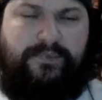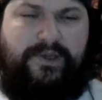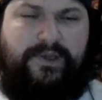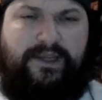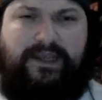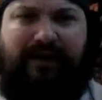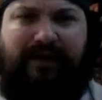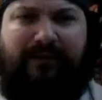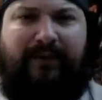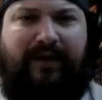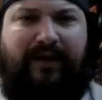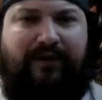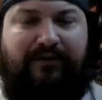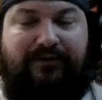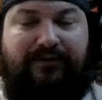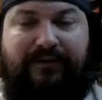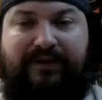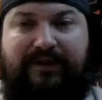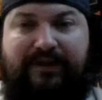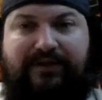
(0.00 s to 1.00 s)
And I'm not
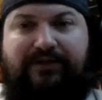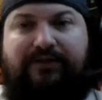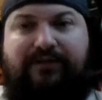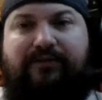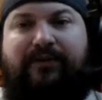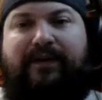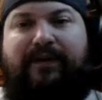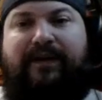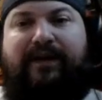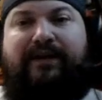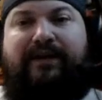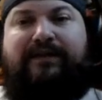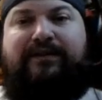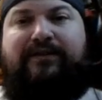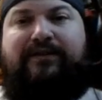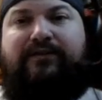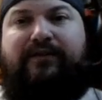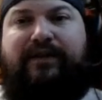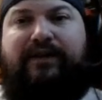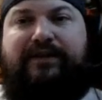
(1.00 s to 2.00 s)
100% sure what that is.
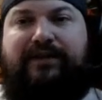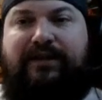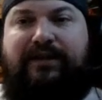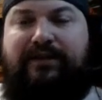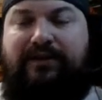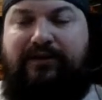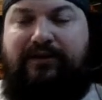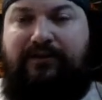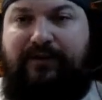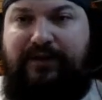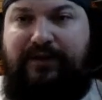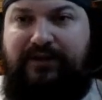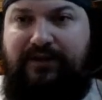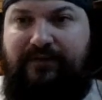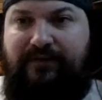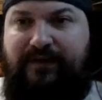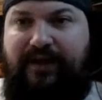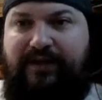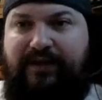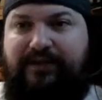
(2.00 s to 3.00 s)
I don't know if that's a continuation
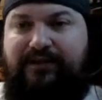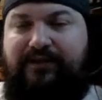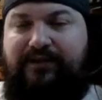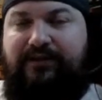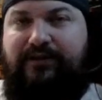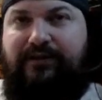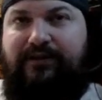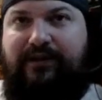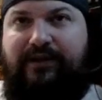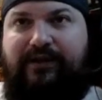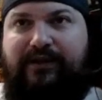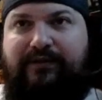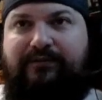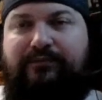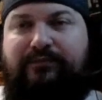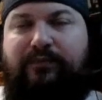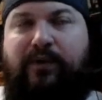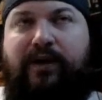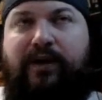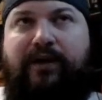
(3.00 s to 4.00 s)
of Dexter or
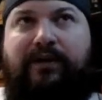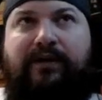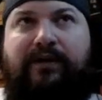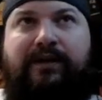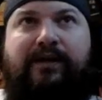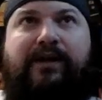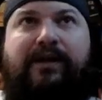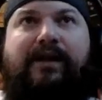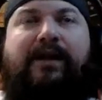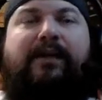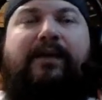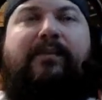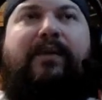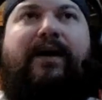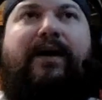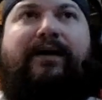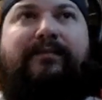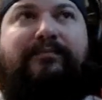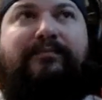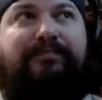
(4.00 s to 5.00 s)
what,
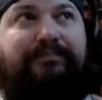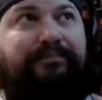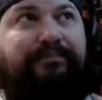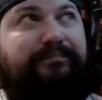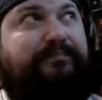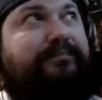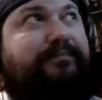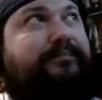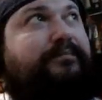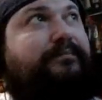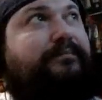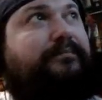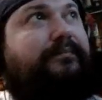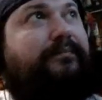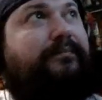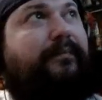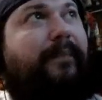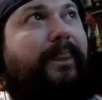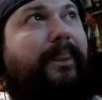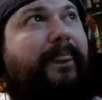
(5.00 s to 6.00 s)
but
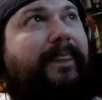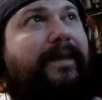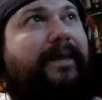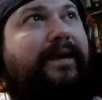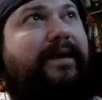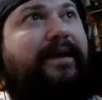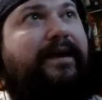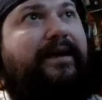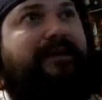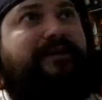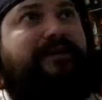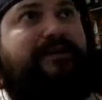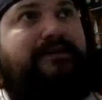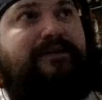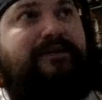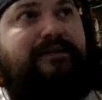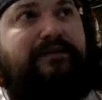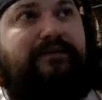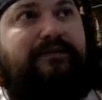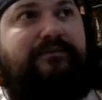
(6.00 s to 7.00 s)

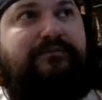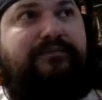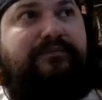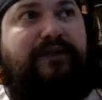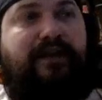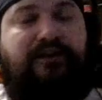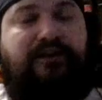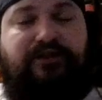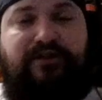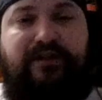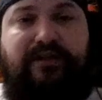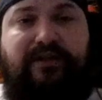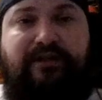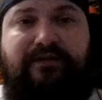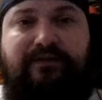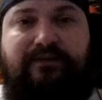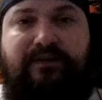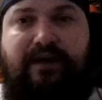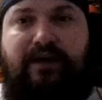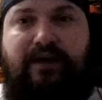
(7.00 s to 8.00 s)
it's interesting.
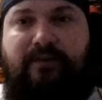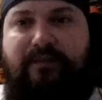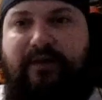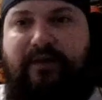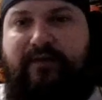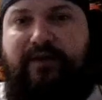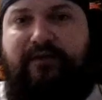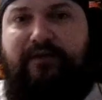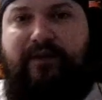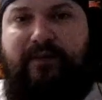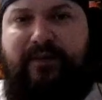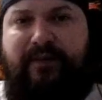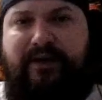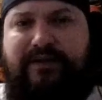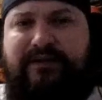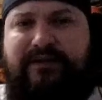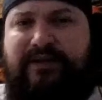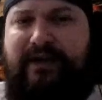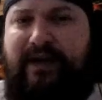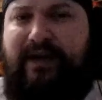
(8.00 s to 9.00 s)
Buffy the
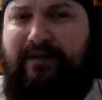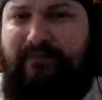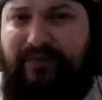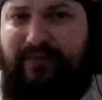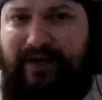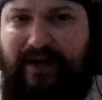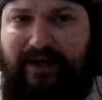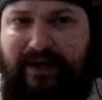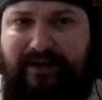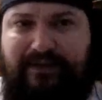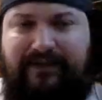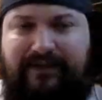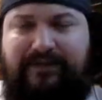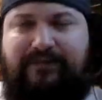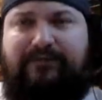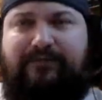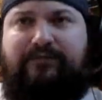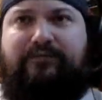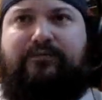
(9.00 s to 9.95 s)
Vampire Slayer, I have not